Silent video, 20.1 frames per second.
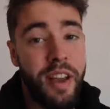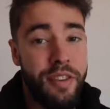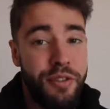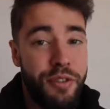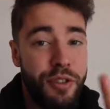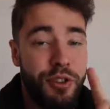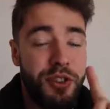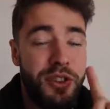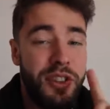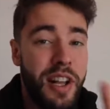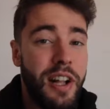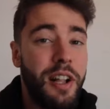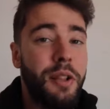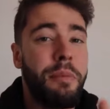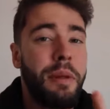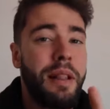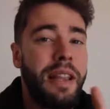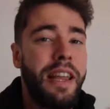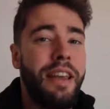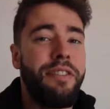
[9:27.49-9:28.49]
If you still
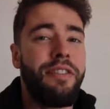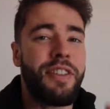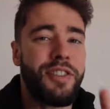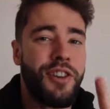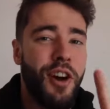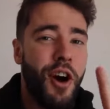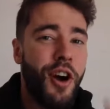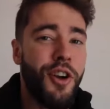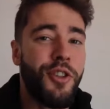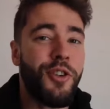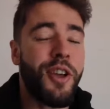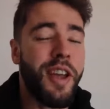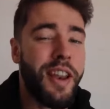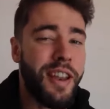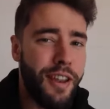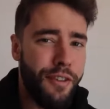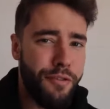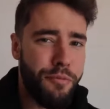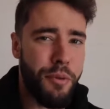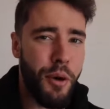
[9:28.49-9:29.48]
believe it's hard to get
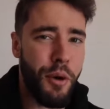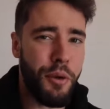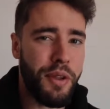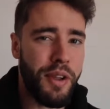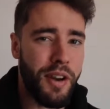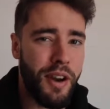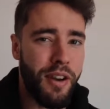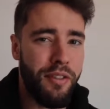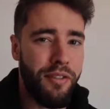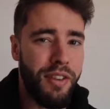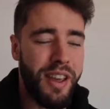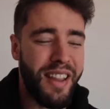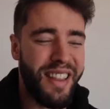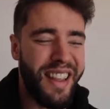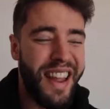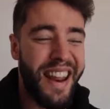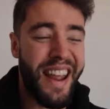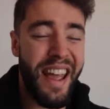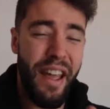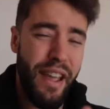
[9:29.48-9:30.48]
enough protein on a vegan
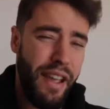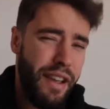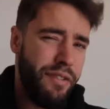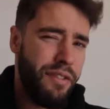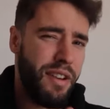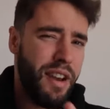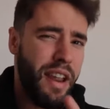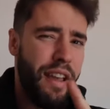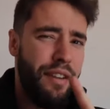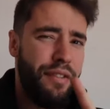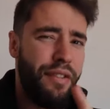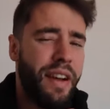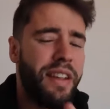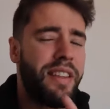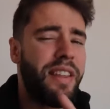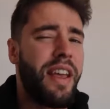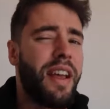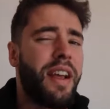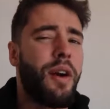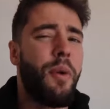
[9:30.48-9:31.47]
diet, even if I
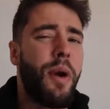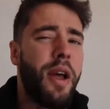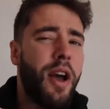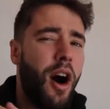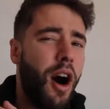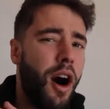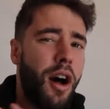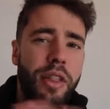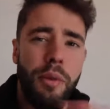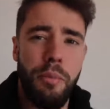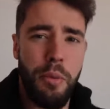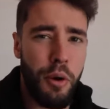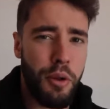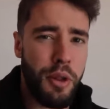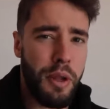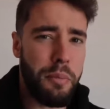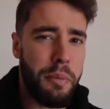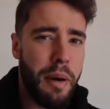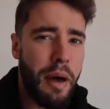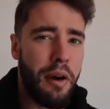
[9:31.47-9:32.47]
take away all the
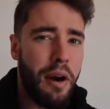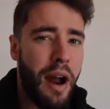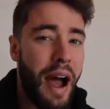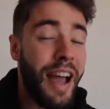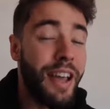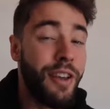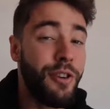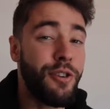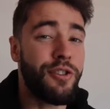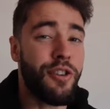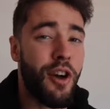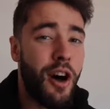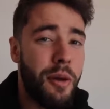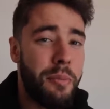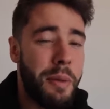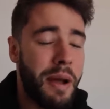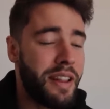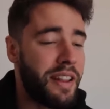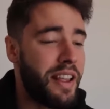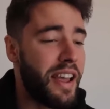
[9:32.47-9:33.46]
protein powder I used
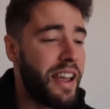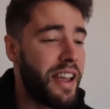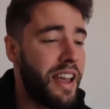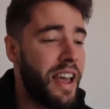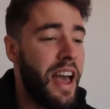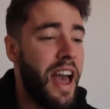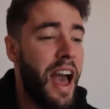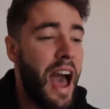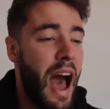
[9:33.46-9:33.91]
on my day,